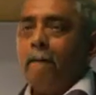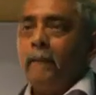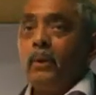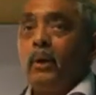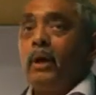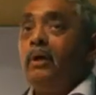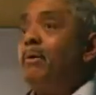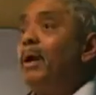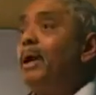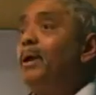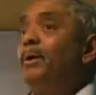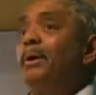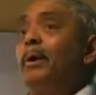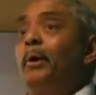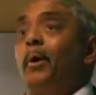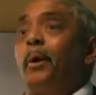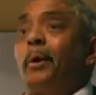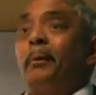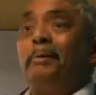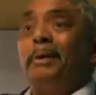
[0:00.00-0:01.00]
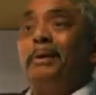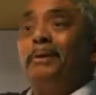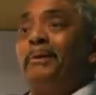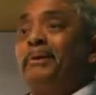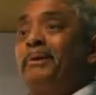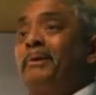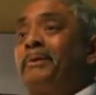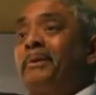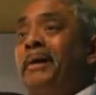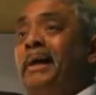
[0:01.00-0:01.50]
So he went to the Aurobindo
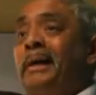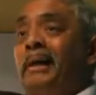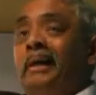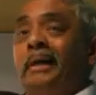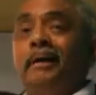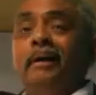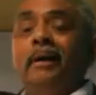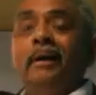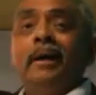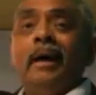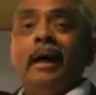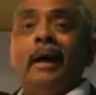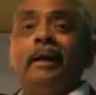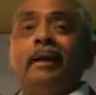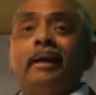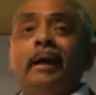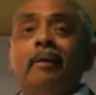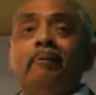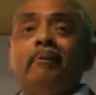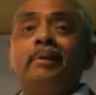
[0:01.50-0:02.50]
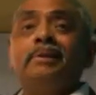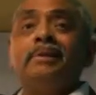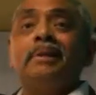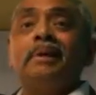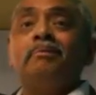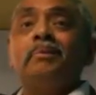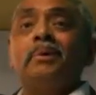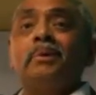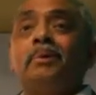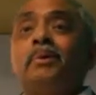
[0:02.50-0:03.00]
Society and convinced
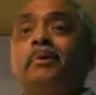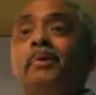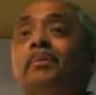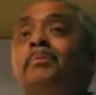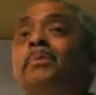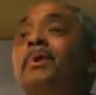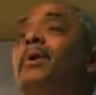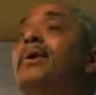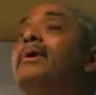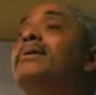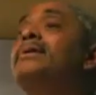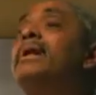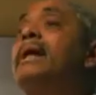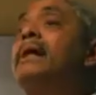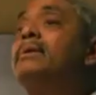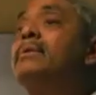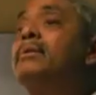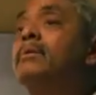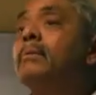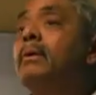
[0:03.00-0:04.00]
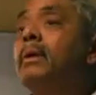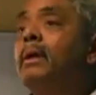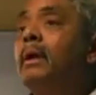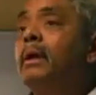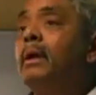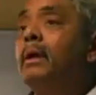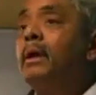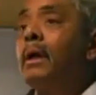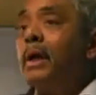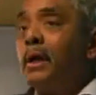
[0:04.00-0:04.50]
them to do a book on sales,
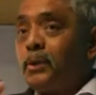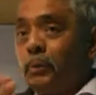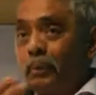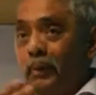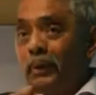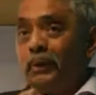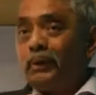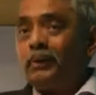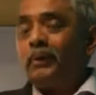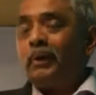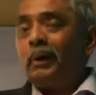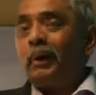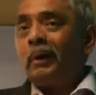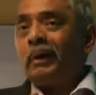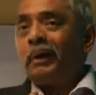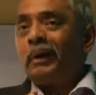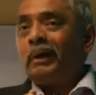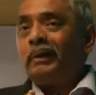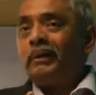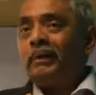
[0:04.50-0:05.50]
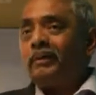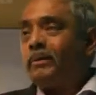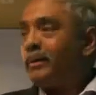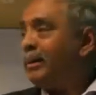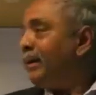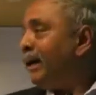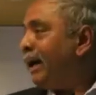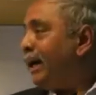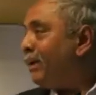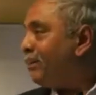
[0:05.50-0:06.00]
a spiritual
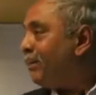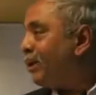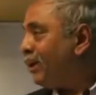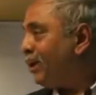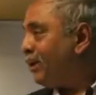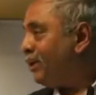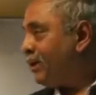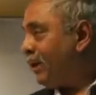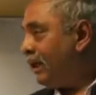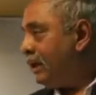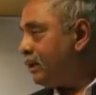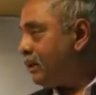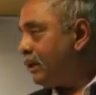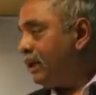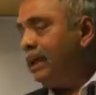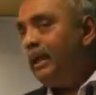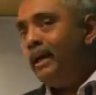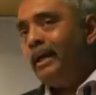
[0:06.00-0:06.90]
organization and a book on sales.